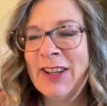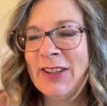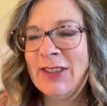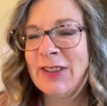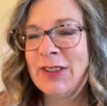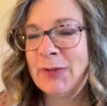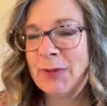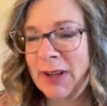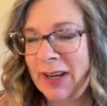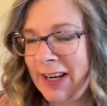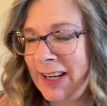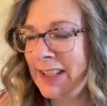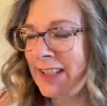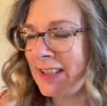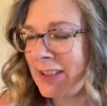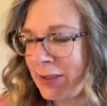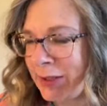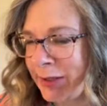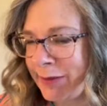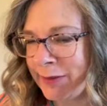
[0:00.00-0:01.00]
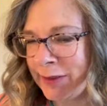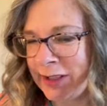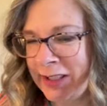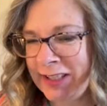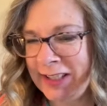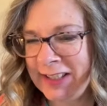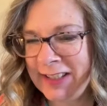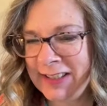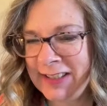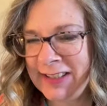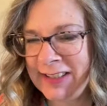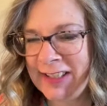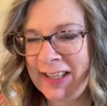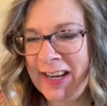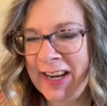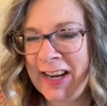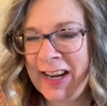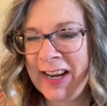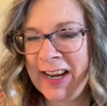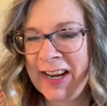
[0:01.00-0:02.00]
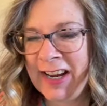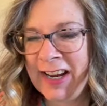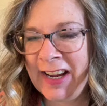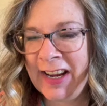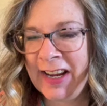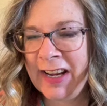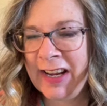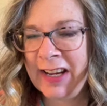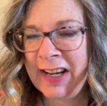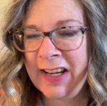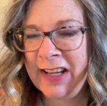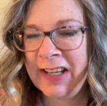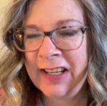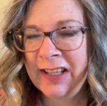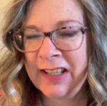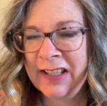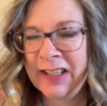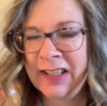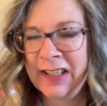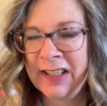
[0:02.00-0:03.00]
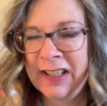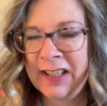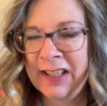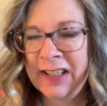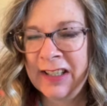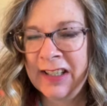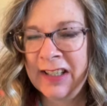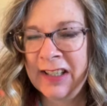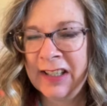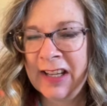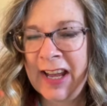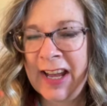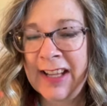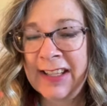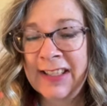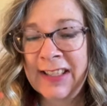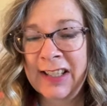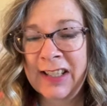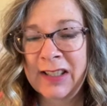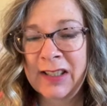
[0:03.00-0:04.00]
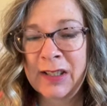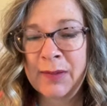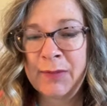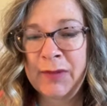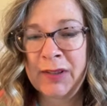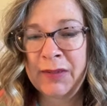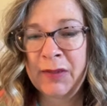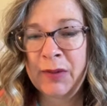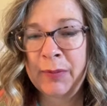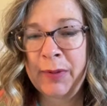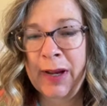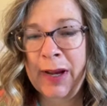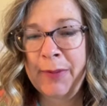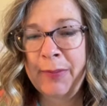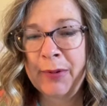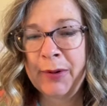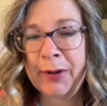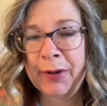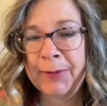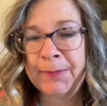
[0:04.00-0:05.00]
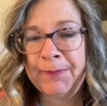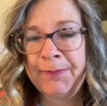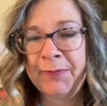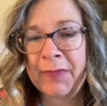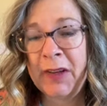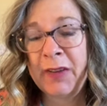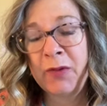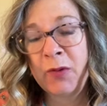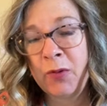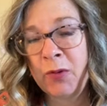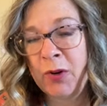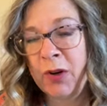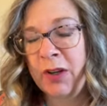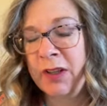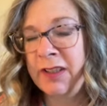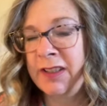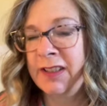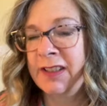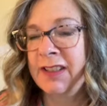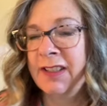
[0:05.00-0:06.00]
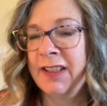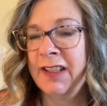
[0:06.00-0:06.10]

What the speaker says: So what I discovered is I had to get some different paper, of course.